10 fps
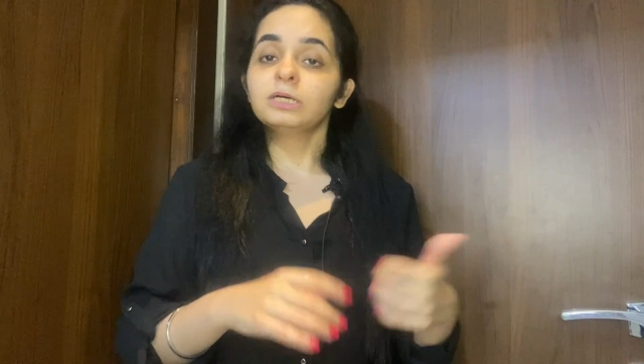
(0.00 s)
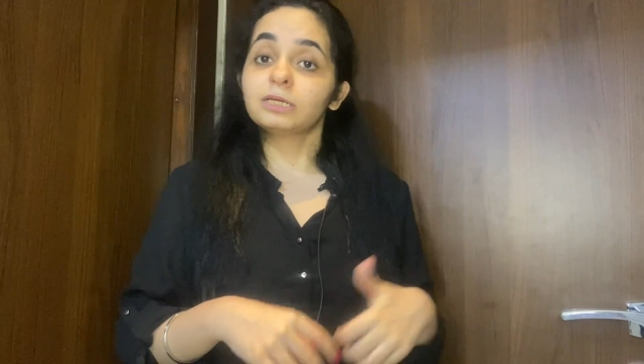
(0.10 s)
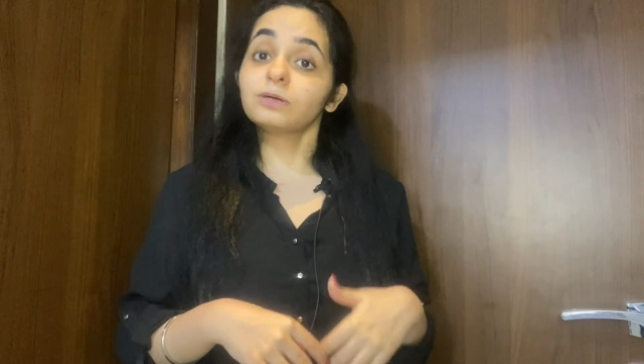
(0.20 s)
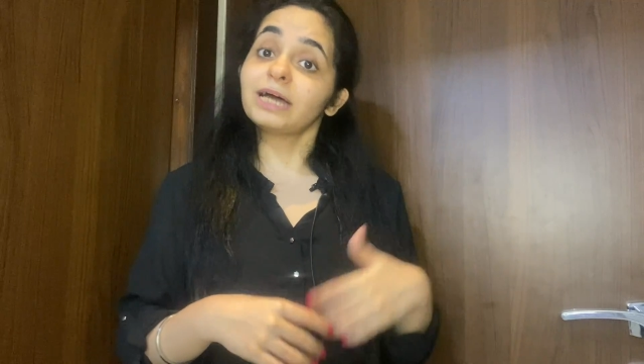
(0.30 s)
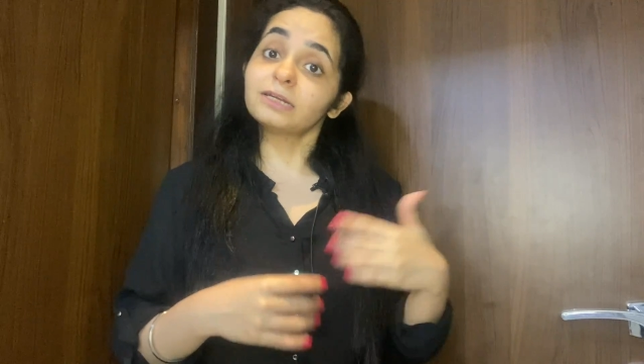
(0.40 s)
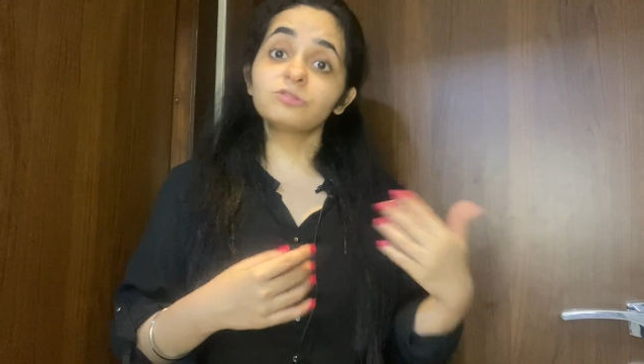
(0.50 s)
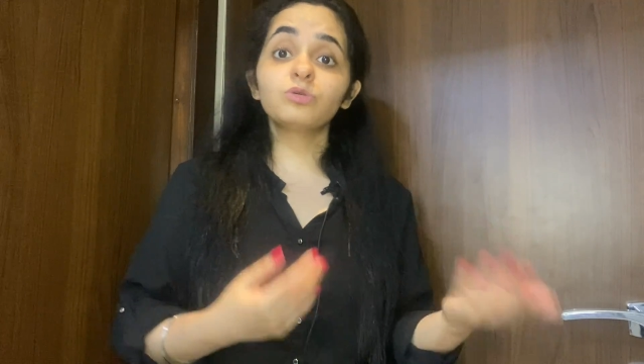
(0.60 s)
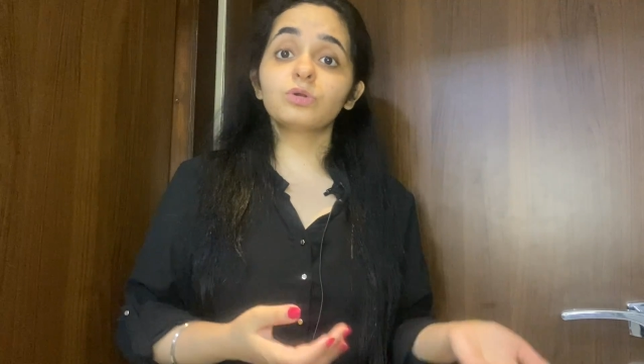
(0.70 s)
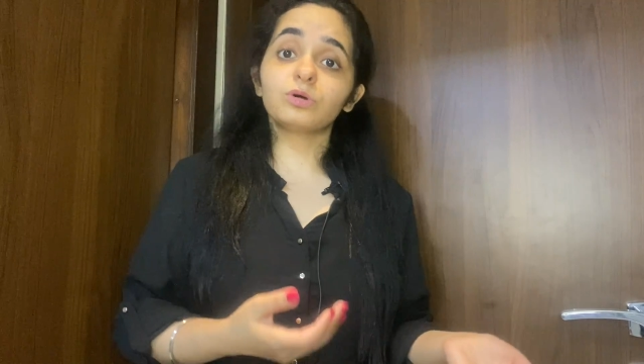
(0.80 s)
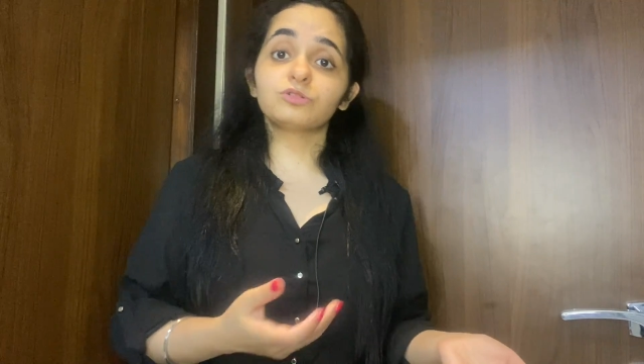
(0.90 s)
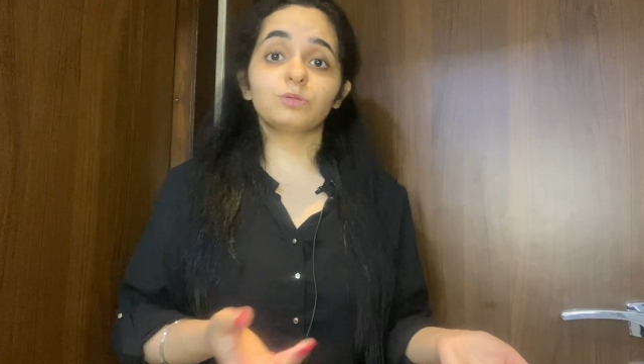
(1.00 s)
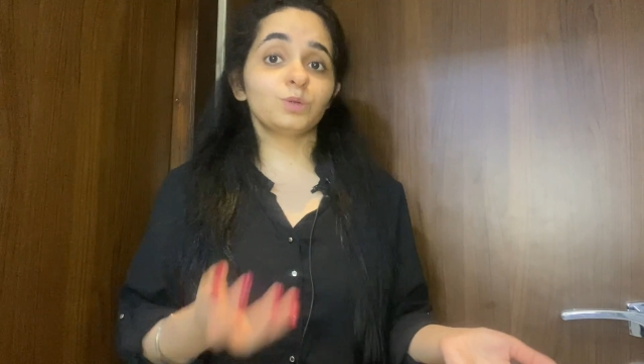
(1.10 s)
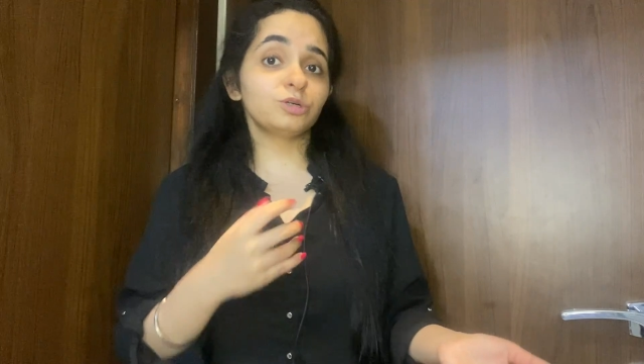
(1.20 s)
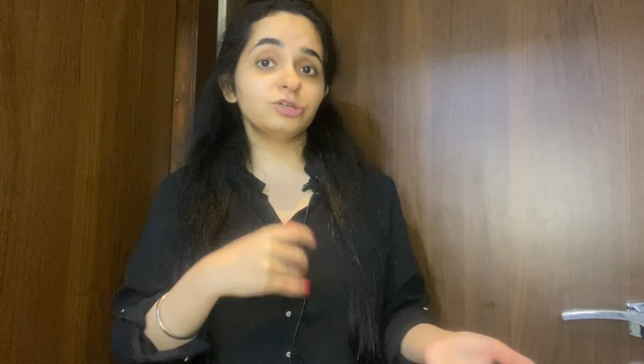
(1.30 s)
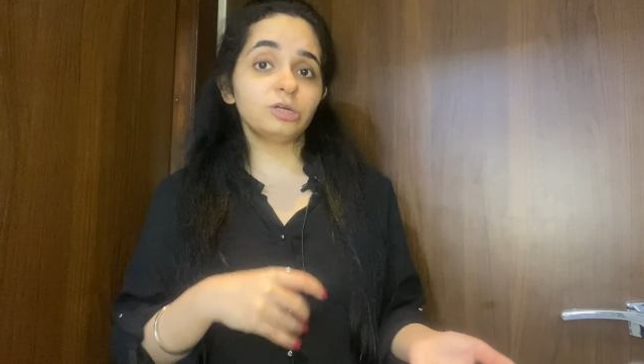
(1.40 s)
Now that is good also
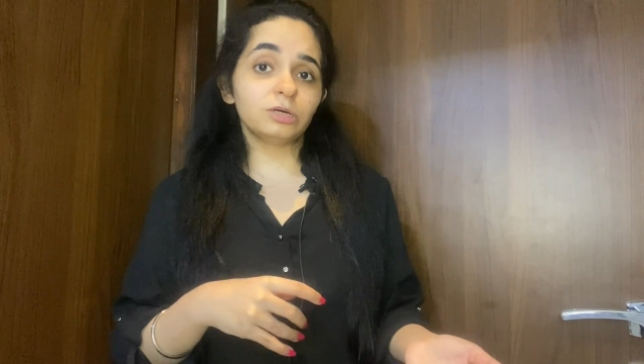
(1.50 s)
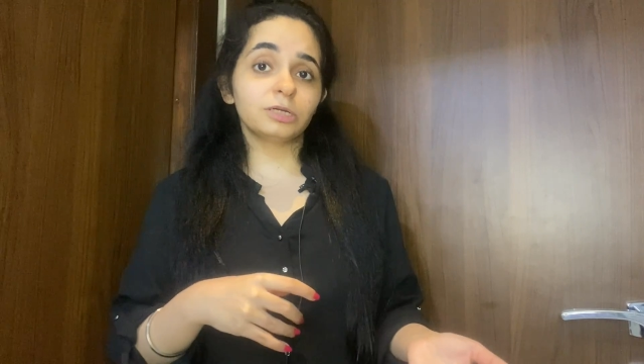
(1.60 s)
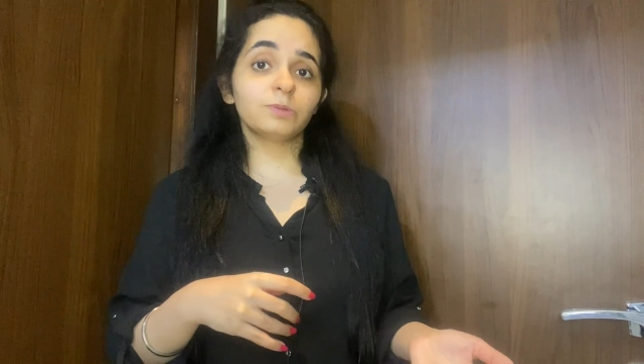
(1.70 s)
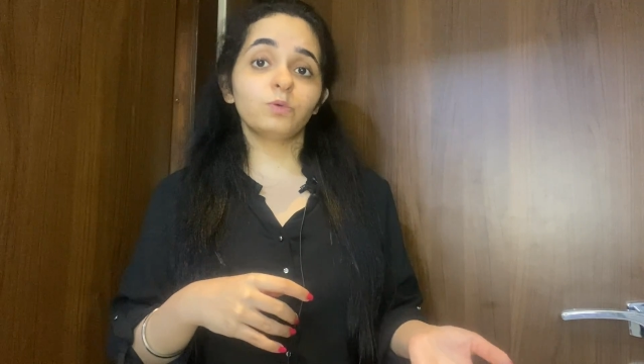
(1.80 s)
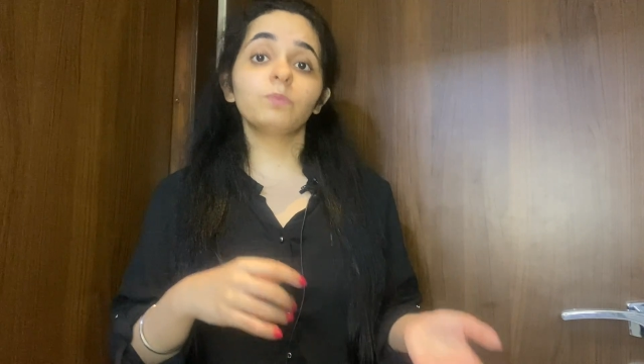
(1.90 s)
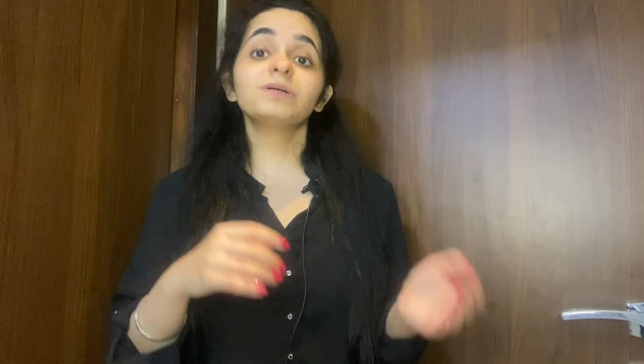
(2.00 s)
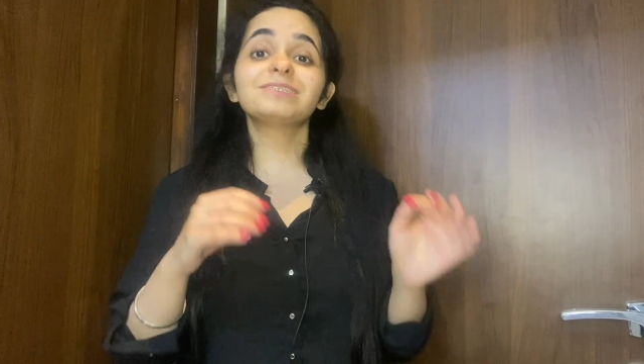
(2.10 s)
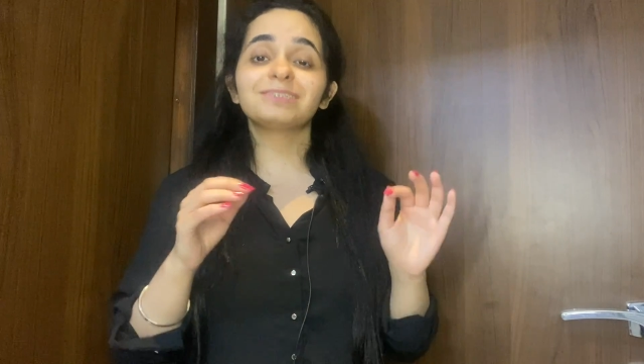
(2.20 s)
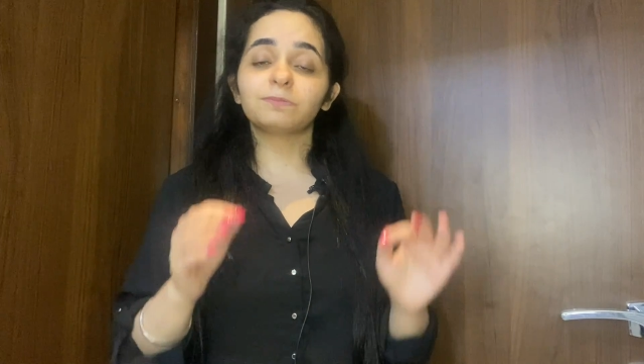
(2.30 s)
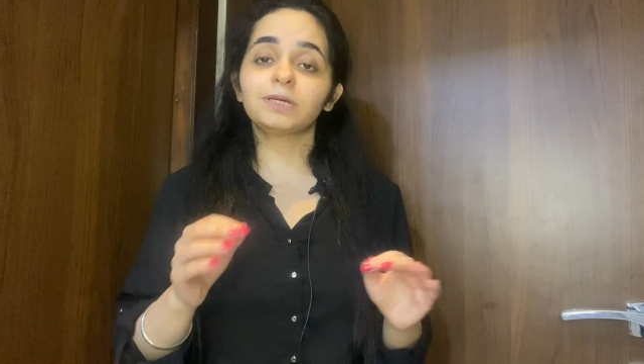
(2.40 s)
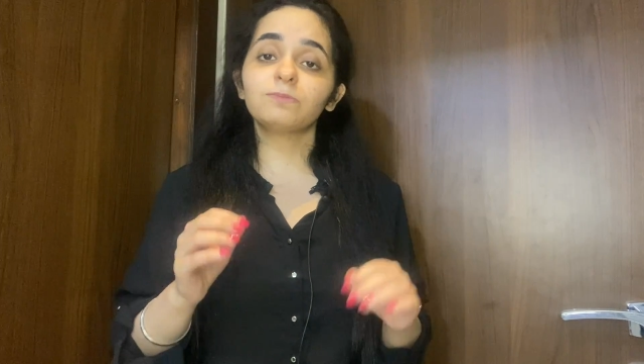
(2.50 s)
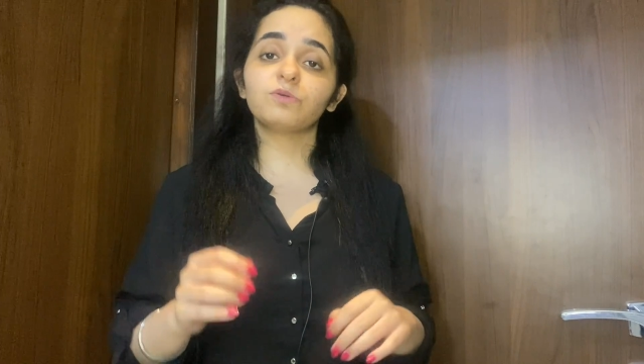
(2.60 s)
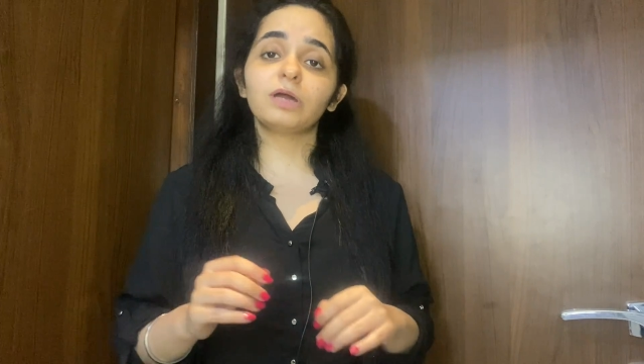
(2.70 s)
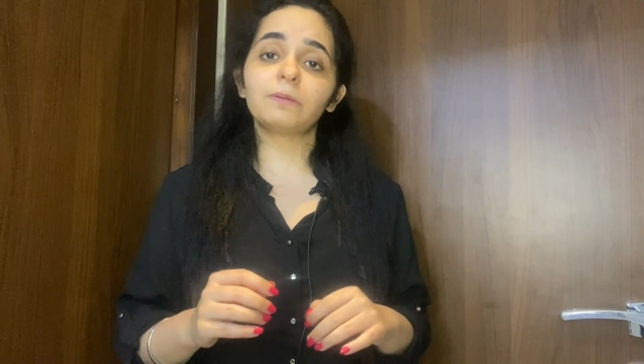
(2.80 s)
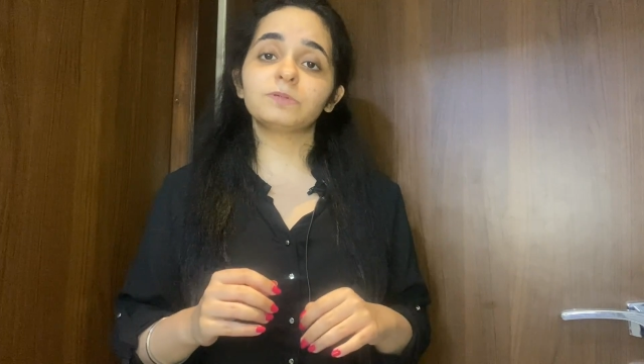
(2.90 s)
because you're learning more, but sometimes
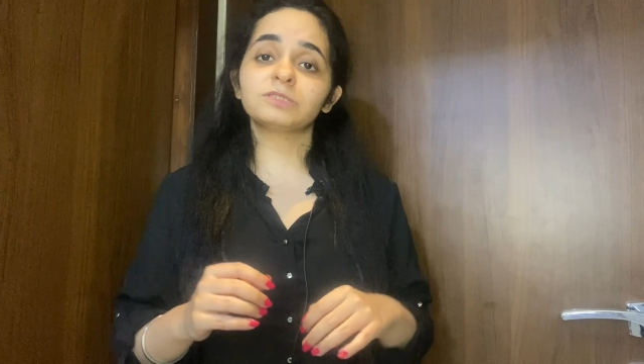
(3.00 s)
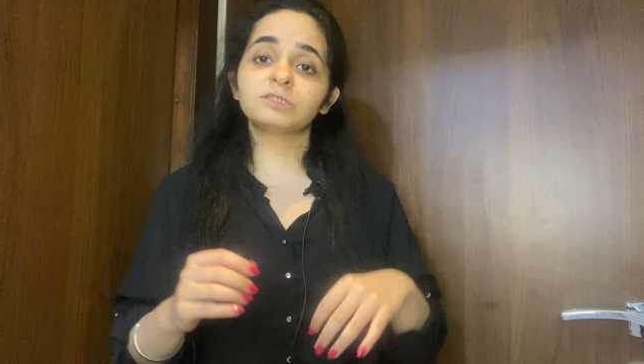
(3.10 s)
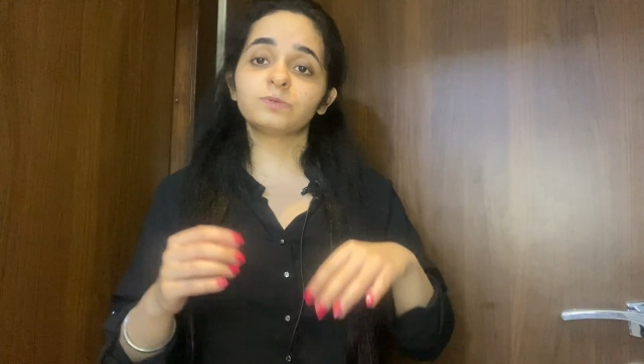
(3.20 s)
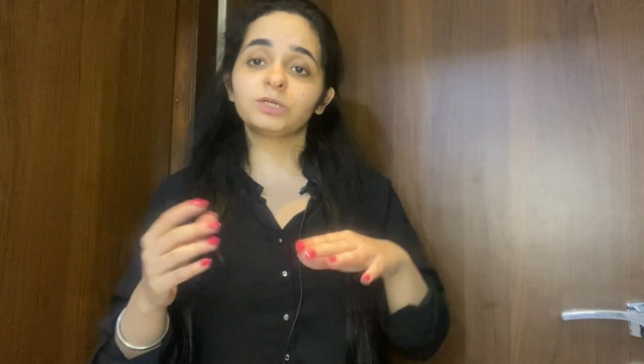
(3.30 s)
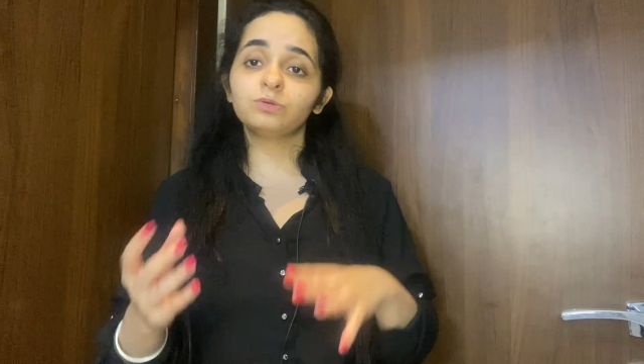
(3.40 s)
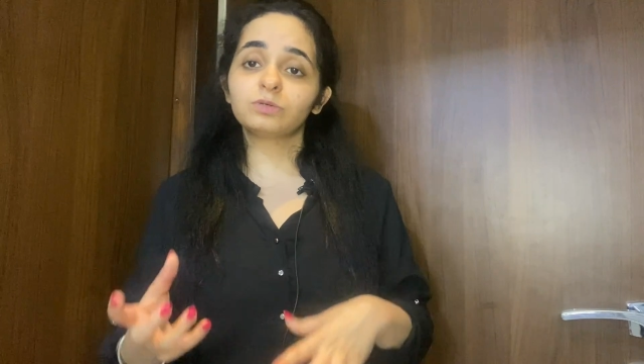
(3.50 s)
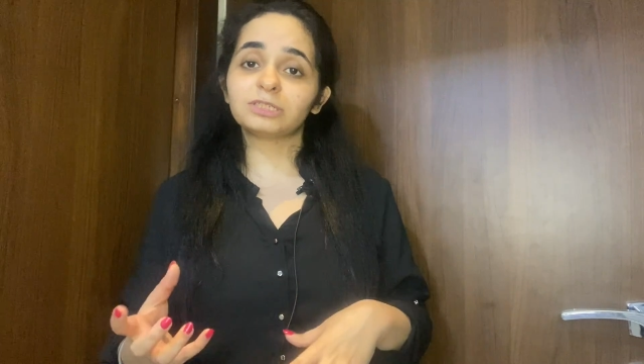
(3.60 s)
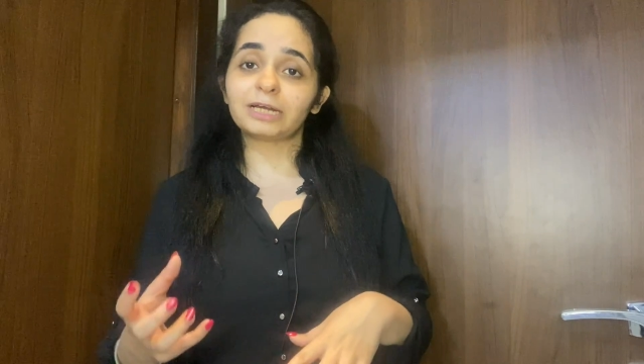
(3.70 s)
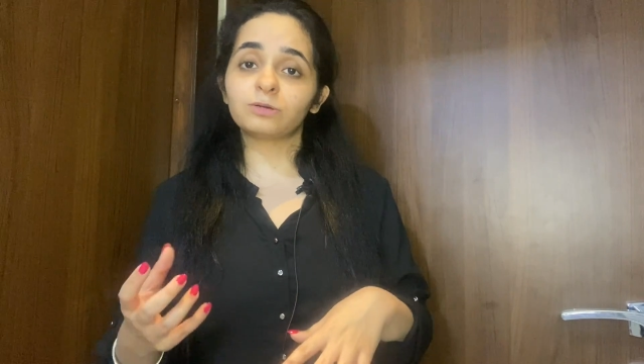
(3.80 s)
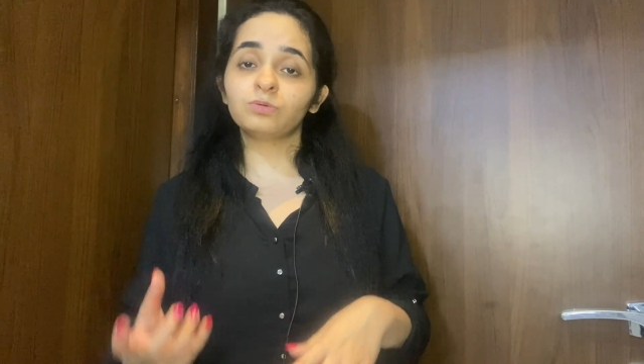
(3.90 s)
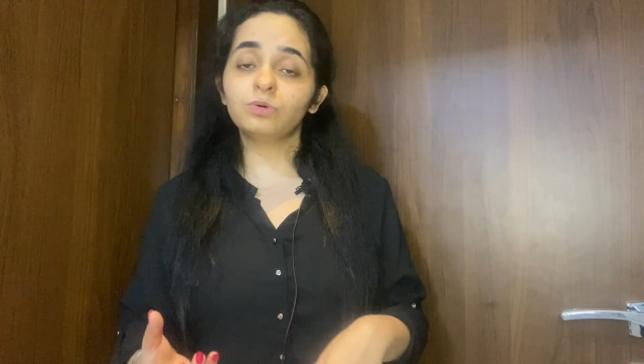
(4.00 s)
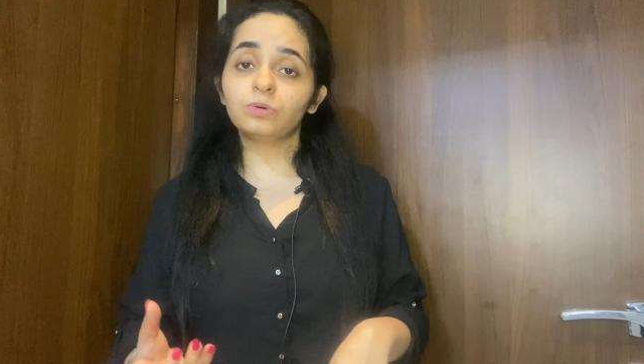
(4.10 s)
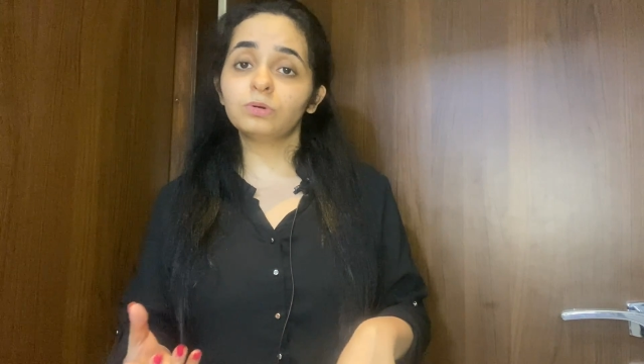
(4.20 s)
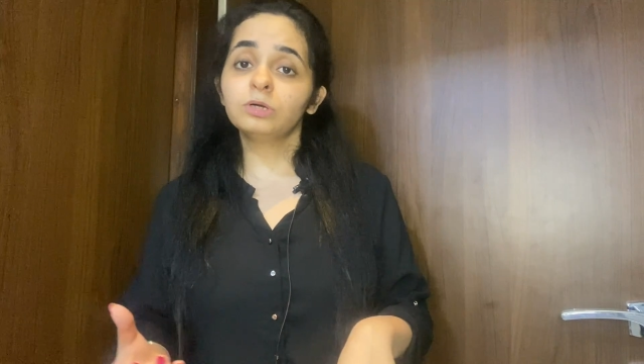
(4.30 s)
what happens is when you try to go